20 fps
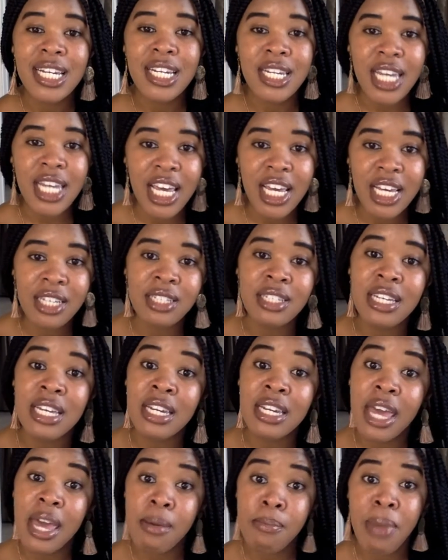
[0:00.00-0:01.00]
dinged
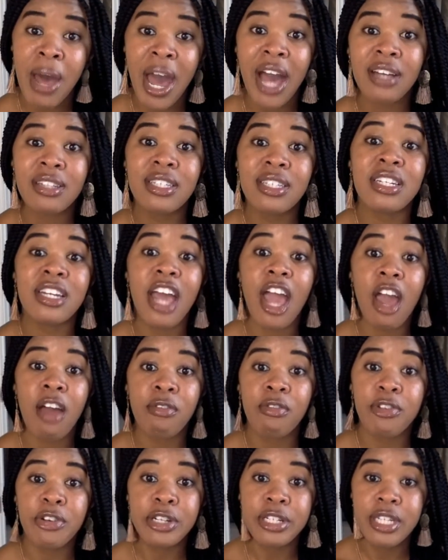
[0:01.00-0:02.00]
and impacted
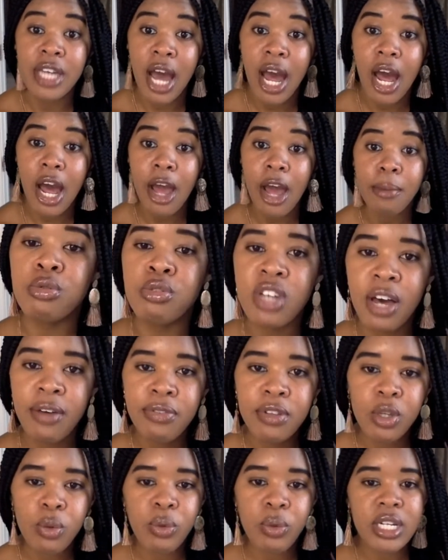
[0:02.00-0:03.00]
every time. You
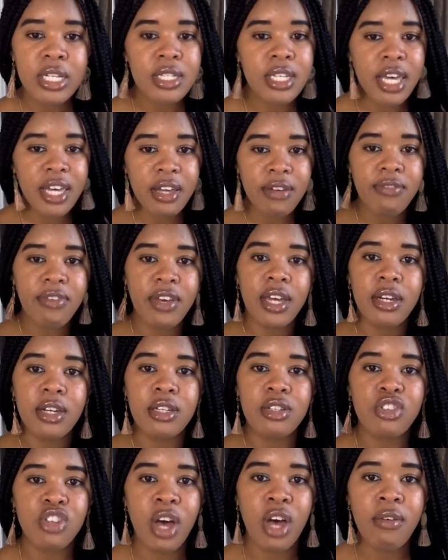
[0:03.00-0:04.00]
definitely want to take
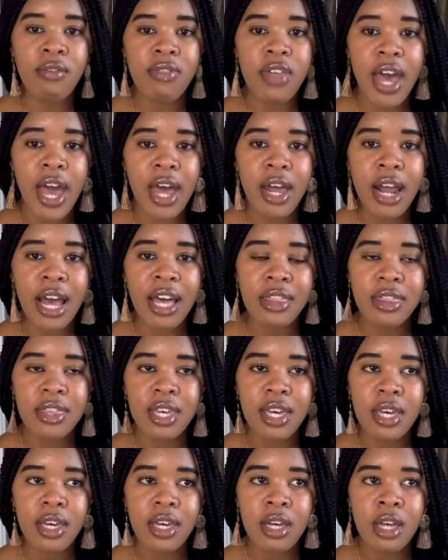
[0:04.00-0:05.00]
advantage of that. I
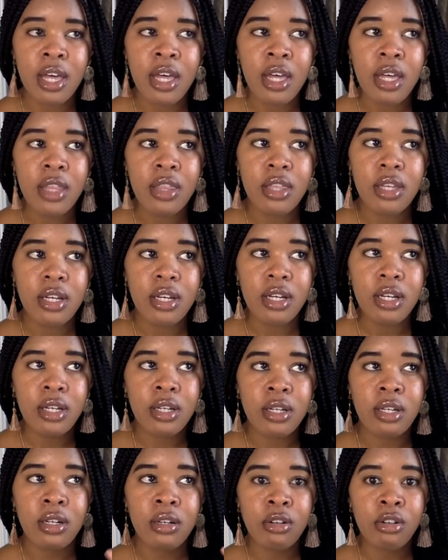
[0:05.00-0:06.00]
think
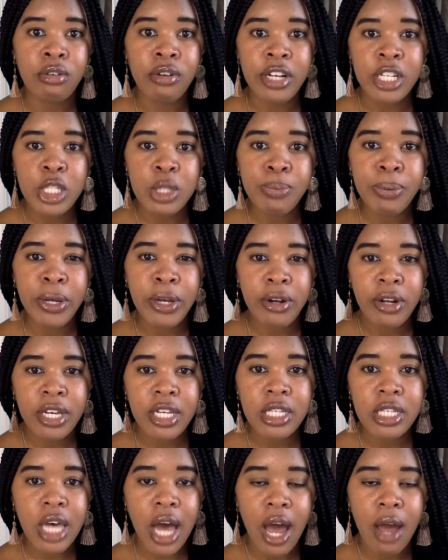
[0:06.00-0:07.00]
the grace
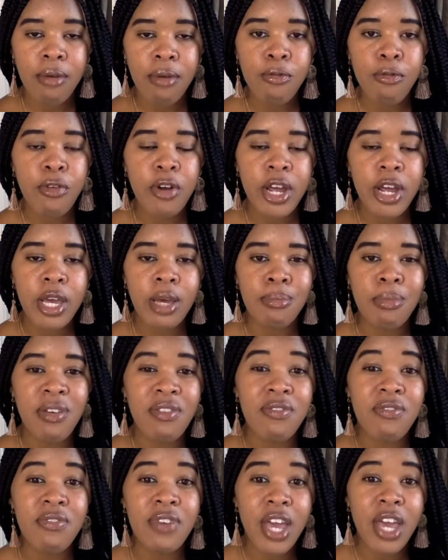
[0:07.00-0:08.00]
period timeframe
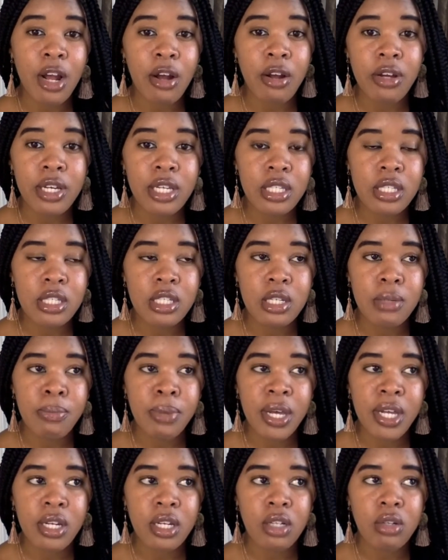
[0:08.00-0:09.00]
varies
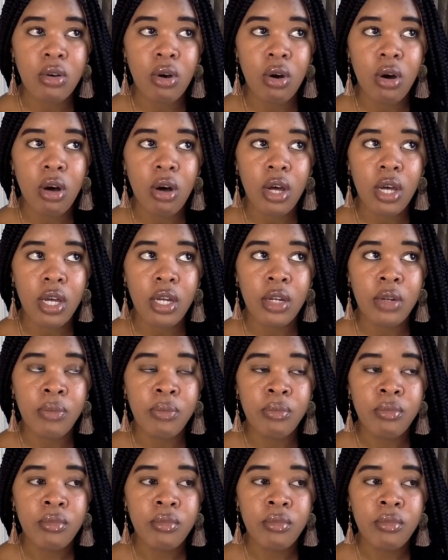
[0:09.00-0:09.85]
depending on